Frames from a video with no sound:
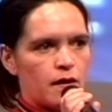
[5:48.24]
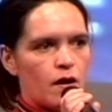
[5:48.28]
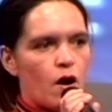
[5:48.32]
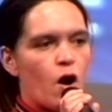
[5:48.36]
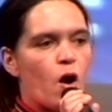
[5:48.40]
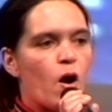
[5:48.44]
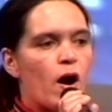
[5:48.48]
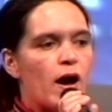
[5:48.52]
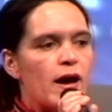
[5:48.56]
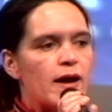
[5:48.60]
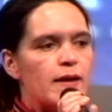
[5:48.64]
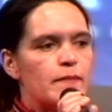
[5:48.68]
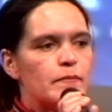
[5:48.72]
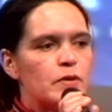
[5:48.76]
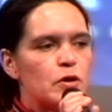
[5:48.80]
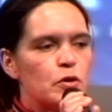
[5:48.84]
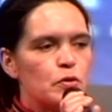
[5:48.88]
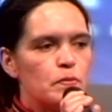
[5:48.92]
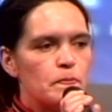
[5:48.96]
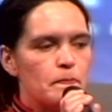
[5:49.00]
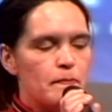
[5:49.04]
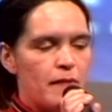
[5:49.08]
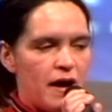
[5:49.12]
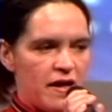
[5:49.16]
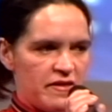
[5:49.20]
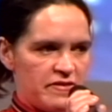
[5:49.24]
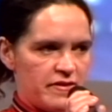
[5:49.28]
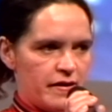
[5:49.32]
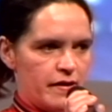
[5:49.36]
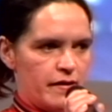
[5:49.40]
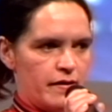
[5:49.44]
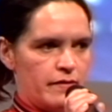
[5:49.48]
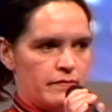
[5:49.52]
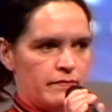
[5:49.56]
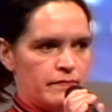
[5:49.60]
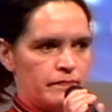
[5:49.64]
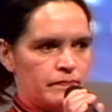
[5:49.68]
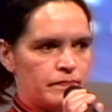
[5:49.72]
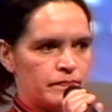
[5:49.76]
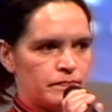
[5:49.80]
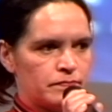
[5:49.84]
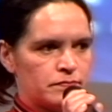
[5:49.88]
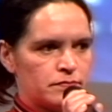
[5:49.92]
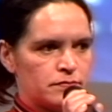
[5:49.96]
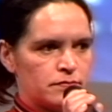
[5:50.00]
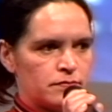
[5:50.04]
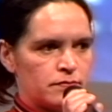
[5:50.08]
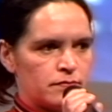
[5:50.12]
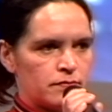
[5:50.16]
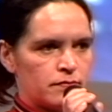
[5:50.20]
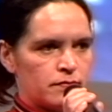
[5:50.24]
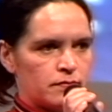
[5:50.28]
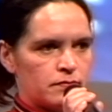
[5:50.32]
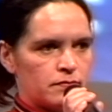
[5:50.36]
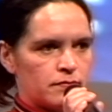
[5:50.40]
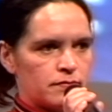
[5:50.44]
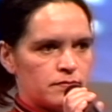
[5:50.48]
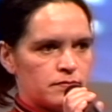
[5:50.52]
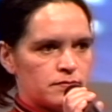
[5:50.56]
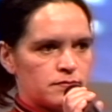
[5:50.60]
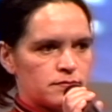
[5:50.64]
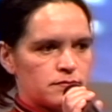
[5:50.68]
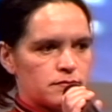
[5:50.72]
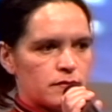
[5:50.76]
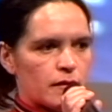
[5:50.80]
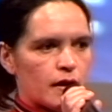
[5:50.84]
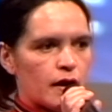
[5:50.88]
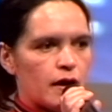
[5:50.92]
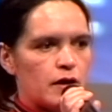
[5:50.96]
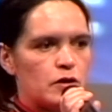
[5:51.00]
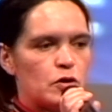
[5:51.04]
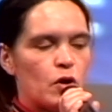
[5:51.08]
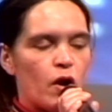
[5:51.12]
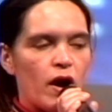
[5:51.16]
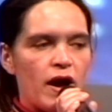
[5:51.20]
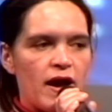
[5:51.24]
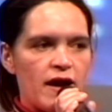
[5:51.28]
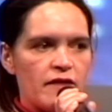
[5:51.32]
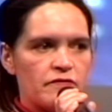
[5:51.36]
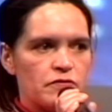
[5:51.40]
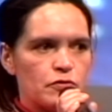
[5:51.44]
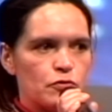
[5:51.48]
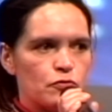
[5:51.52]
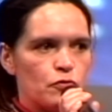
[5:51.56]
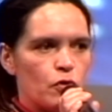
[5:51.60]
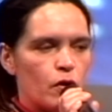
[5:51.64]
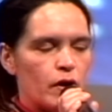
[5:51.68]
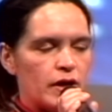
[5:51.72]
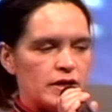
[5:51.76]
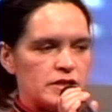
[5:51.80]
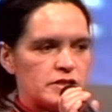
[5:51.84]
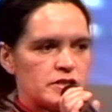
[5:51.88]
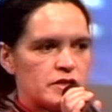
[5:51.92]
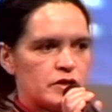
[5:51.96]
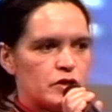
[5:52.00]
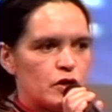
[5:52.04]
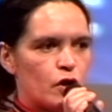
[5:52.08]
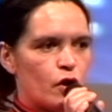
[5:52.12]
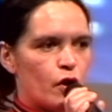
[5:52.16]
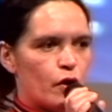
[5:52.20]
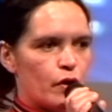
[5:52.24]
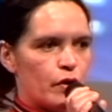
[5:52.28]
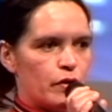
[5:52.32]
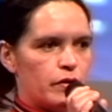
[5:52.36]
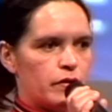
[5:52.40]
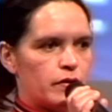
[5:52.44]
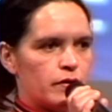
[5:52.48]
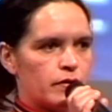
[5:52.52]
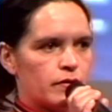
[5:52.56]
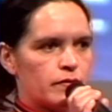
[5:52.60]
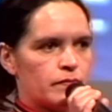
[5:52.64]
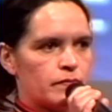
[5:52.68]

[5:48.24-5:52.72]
I am her mother, and I have a right to know.